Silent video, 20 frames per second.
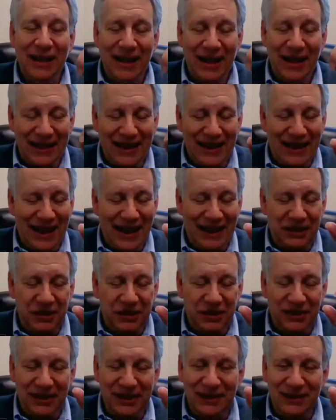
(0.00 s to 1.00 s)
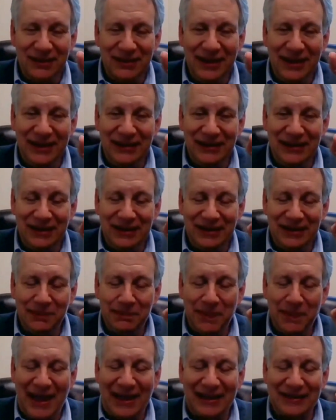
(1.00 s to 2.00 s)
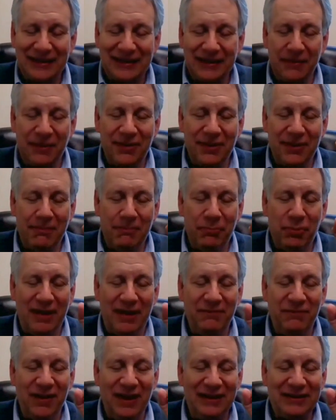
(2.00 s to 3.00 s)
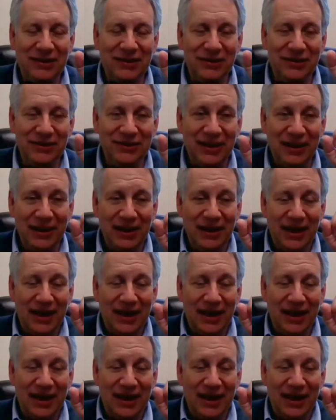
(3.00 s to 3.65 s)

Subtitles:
and can actually lead to spasm of the blood vessels